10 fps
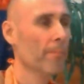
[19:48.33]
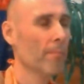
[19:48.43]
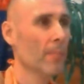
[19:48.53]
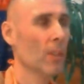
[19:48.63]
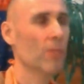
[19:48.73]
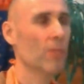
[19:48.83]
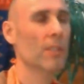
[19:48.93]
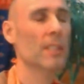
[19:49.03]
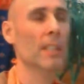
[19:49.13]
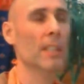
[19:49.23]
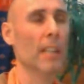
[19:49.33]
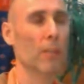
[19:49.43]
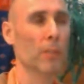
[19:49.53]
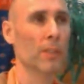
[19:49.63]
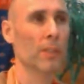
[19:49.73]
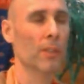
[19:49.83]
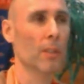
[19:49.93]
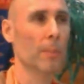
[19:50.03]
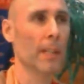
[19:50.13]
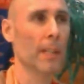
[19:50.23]
Recently I went to open
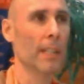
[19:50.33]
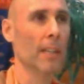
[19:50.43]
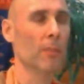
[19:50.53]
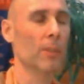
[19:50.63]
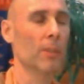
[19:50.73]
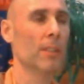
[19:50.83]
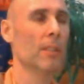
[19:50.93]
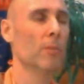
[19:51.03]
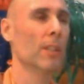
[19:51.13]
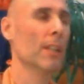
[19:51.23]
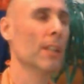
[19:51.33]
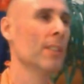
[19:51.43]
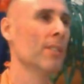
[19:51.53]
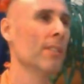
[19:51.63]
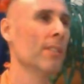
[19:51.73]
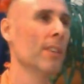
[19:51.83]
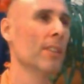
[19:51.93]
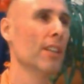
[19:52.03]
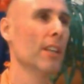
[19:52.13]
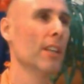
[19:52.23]
in a big
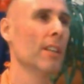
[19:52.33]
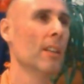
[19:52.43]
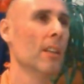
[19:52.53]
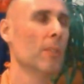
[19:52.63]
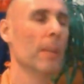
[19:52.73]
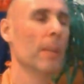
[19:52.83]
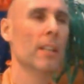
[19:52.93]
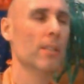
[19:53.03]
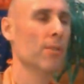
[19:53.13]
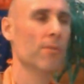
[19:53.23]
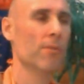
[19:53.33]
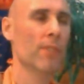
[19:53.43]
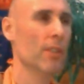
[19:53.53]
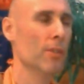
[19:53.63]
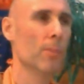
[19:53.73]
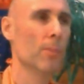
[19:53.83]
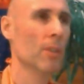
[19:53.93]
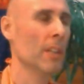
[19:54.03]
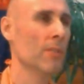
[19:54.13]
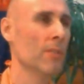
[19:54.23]
Spain is a very small
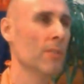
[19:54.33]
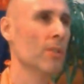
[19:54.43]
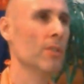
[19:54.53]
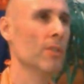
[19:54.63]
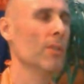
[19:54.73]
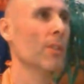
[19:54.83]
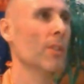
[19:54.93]
country, just north of